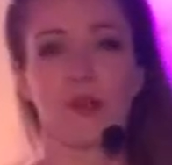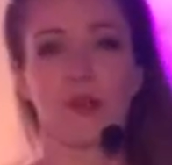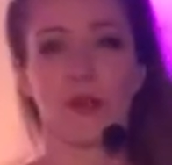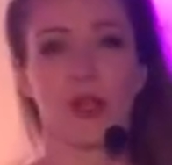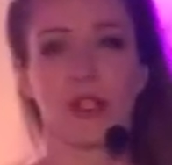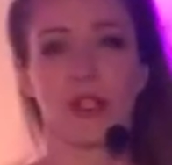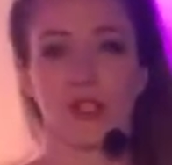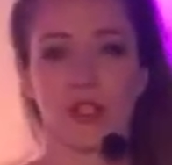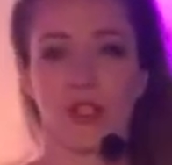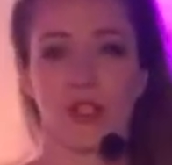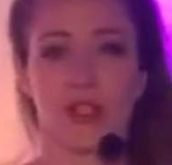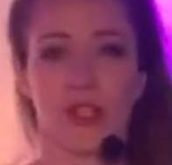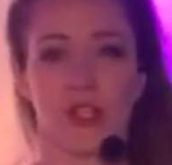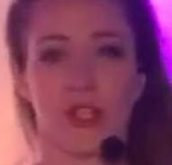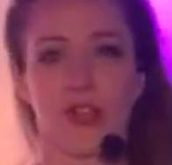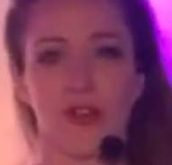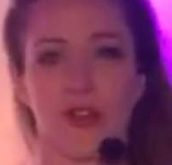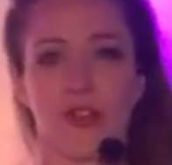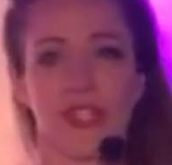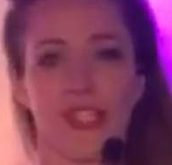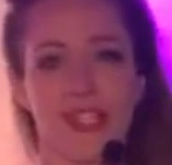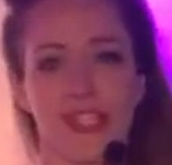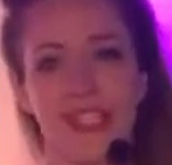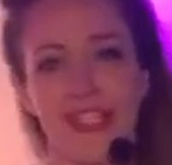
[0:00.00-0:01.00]
your question?
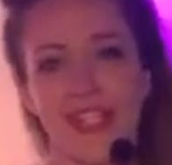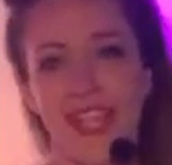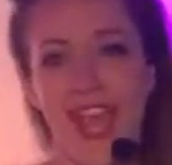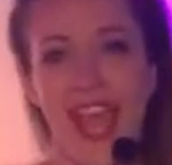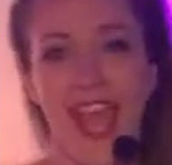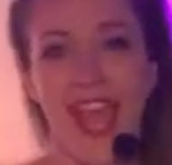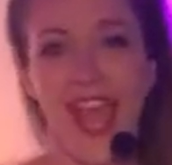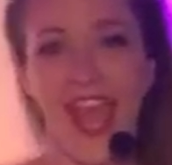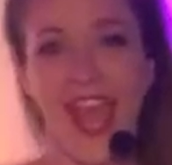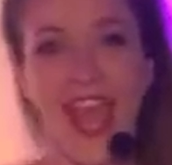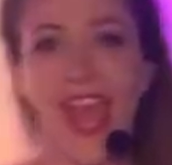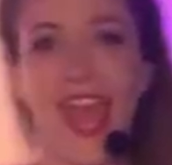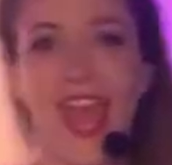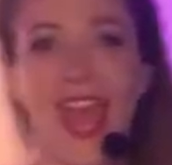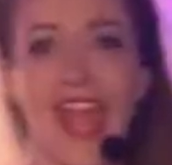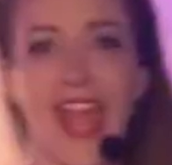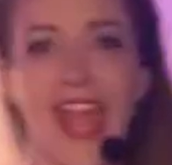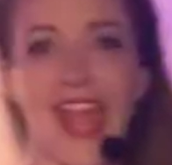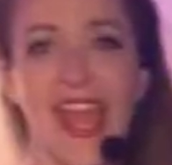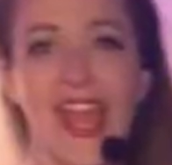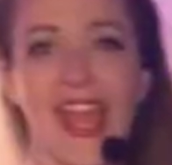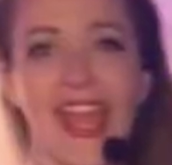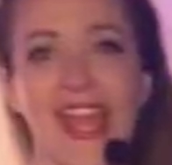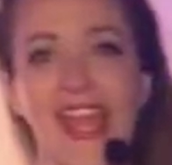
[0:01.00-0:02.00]
No, it's yay!
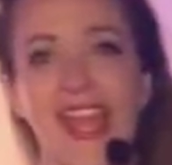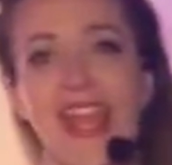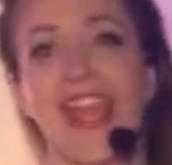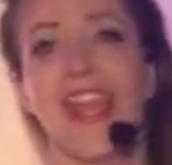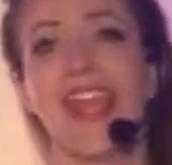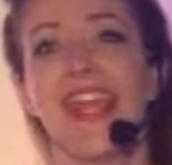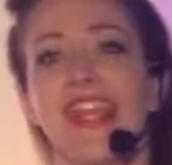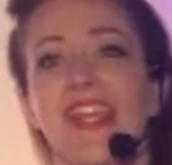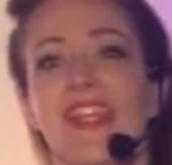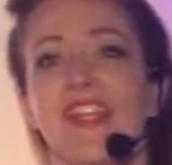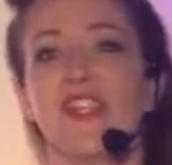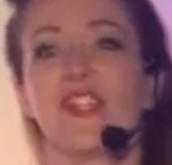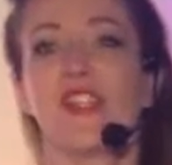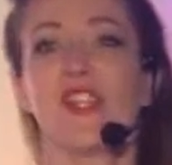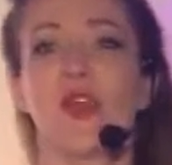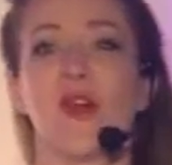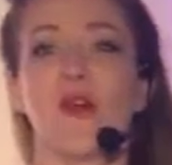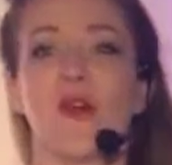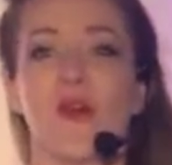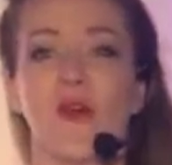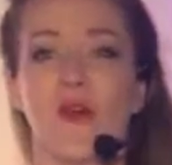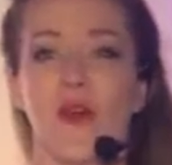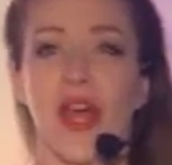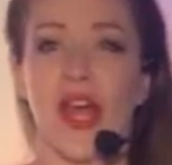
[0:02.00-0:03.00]

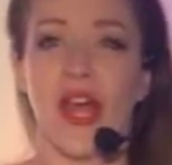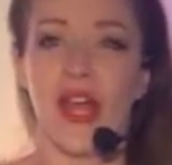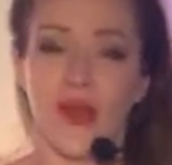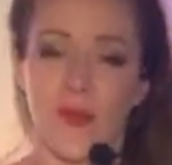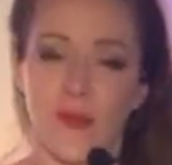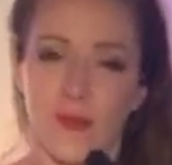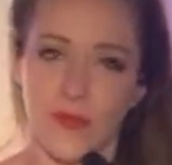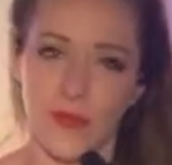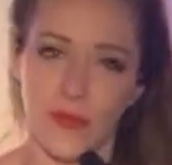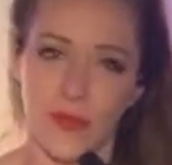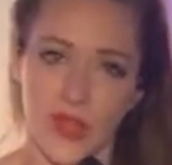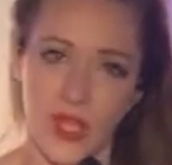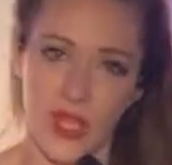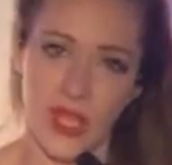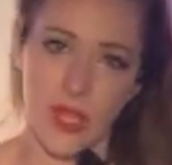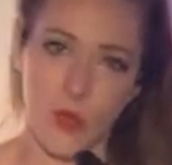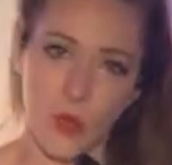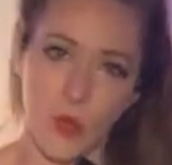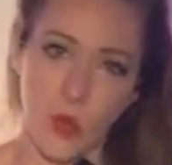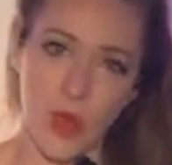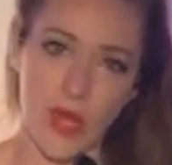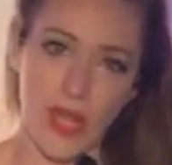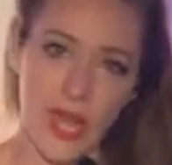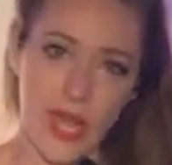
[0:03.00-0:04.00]
So
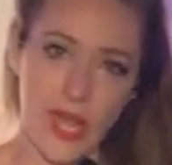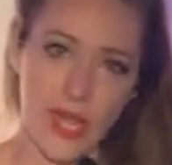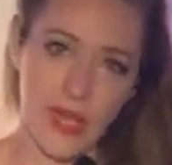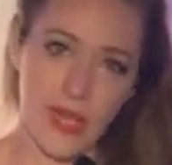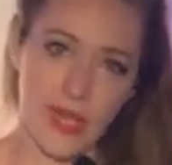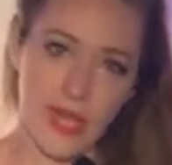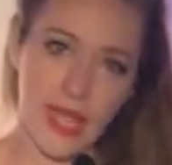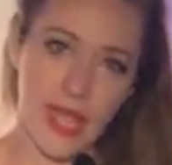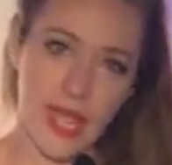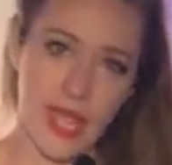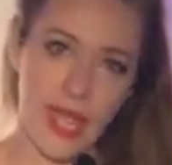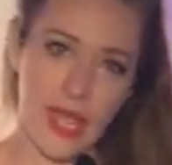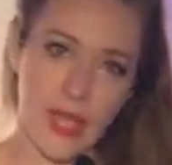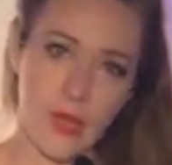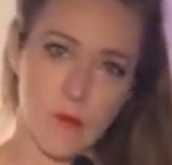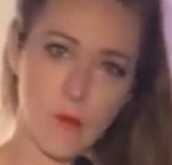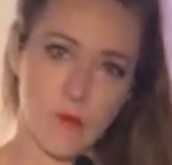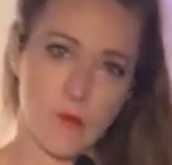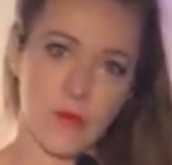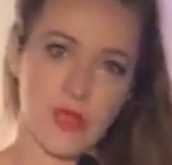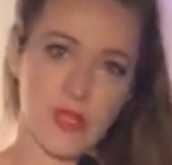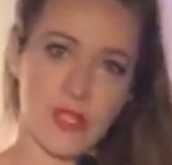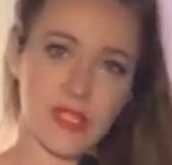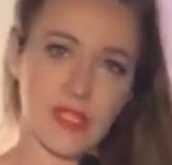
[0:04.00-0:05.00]
when I
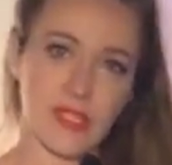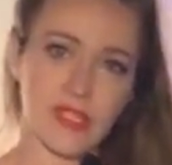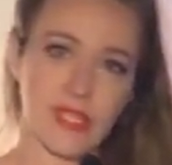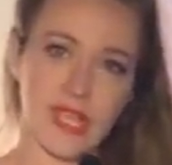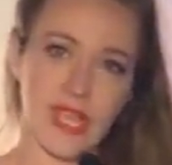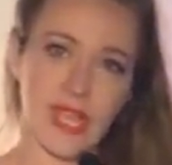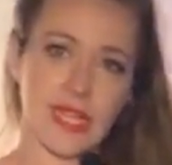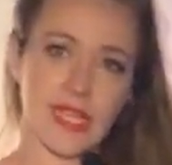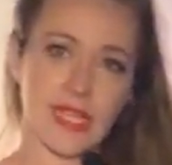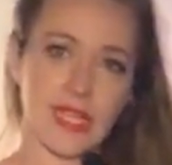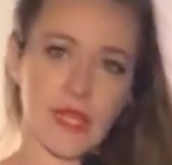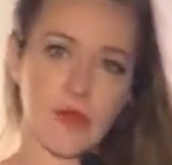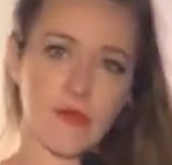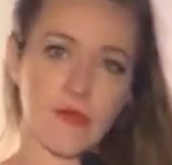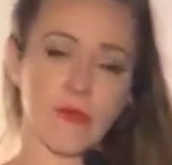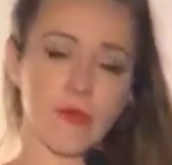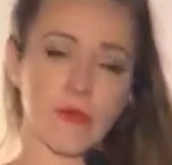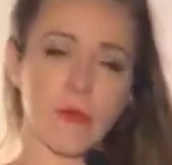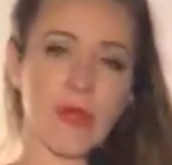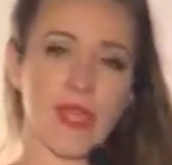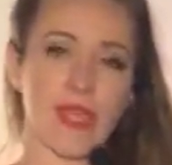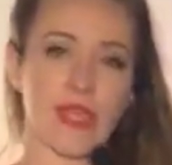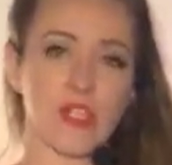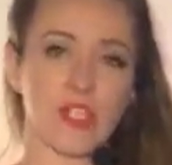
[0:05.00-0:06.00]
am standing for
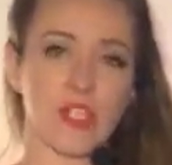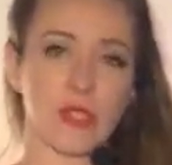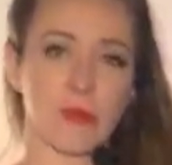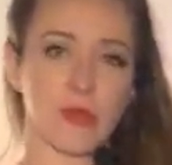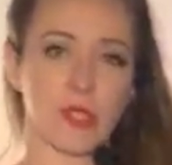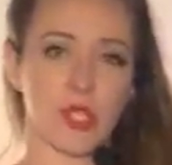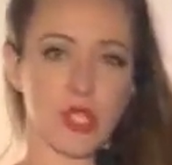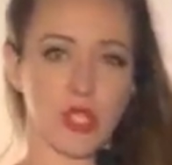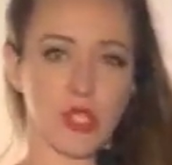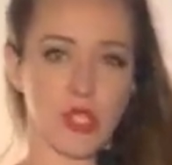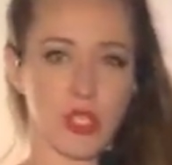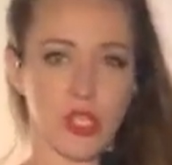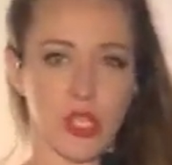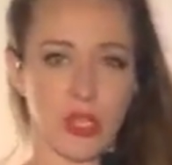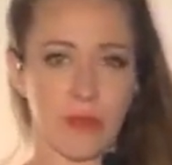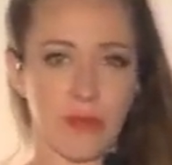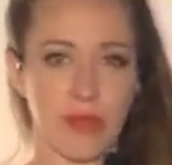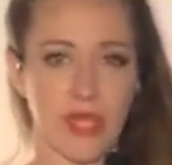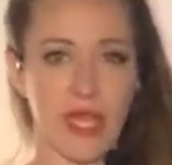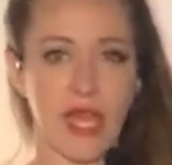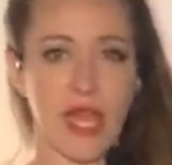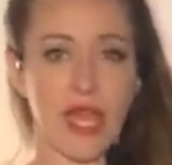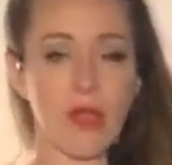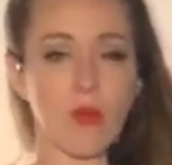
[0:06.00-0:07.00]
my Egyptian
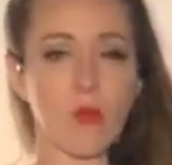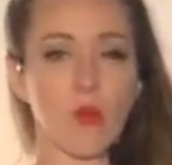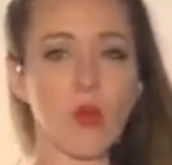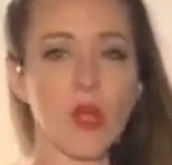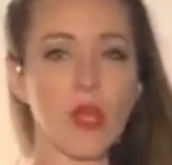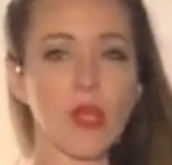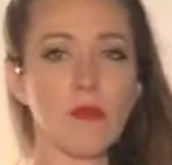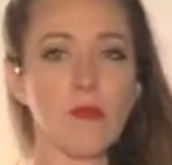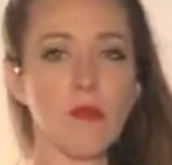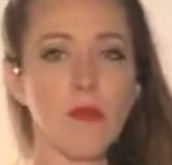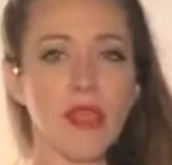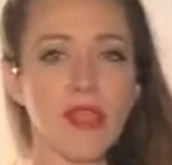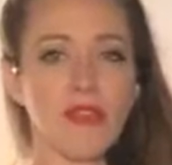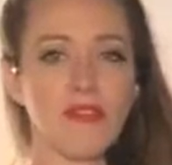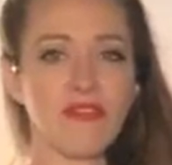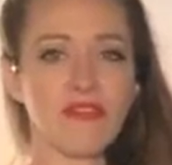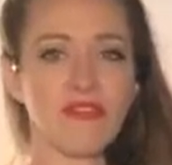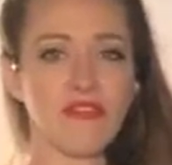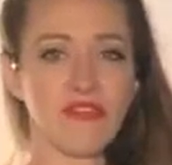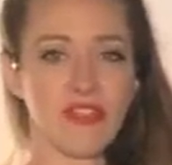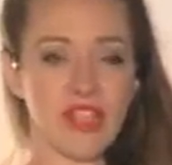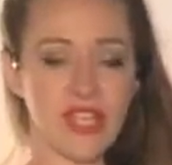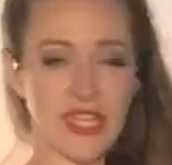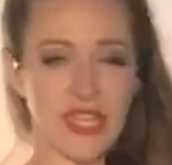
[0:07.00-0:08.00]
shimmy, I want my
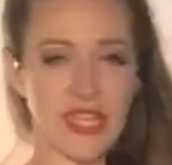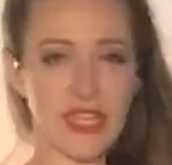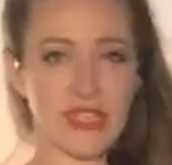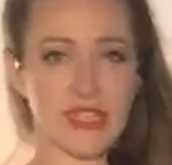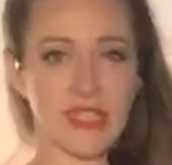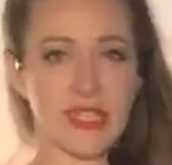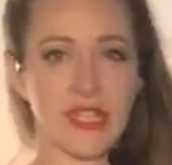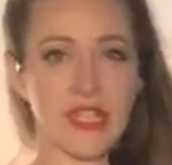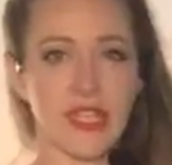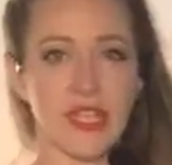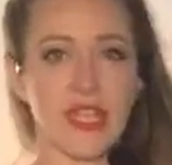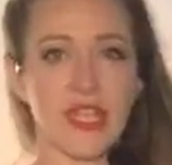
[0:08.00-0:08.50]
feet